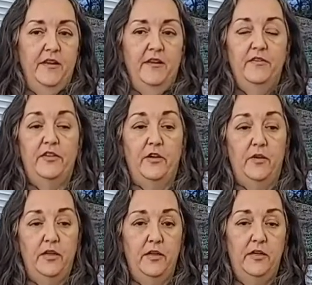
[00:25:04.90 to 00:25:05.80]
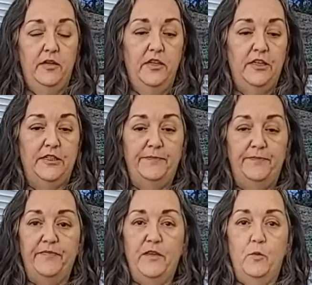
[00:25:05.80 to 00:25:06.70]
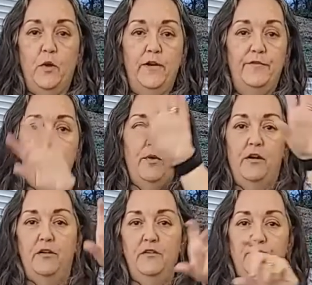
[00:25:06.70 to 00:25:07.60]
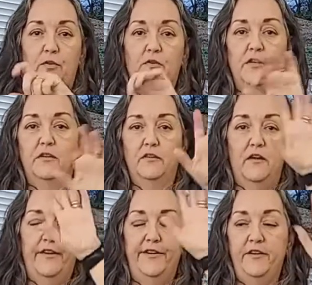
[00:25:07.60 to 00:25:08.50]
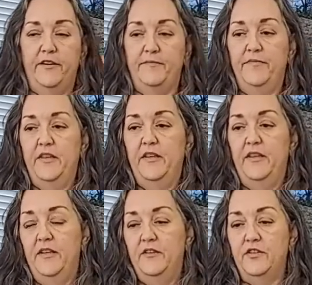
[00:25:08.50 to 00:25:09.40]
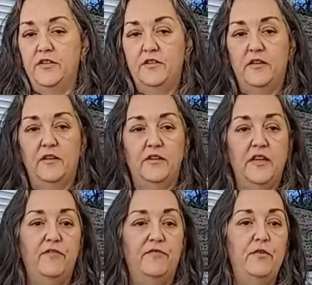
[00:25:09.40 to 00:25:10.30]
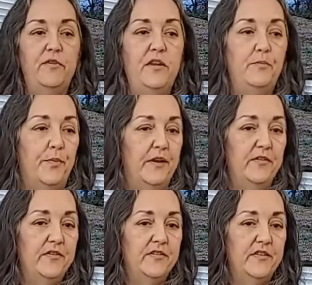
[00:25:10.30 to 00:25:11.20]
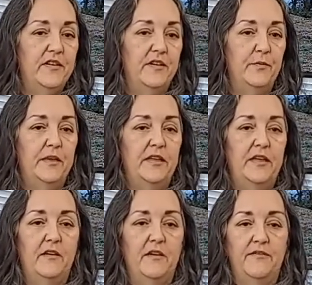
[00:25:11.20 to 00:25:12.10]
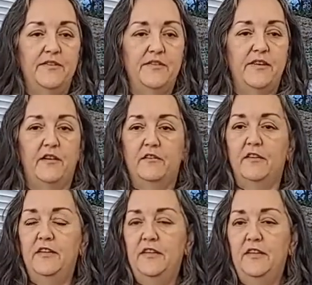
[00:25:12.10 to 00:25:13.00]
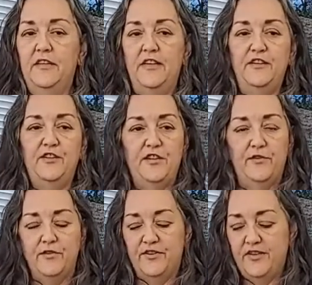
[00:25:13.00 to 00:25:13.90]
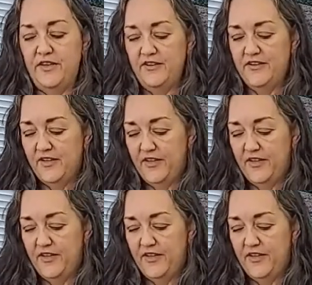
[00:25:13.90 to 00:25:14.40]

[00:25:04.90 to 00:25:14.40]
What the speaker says: So, wherever you are, folks online, and just take a few deep breaths and really kind of settle into your seat.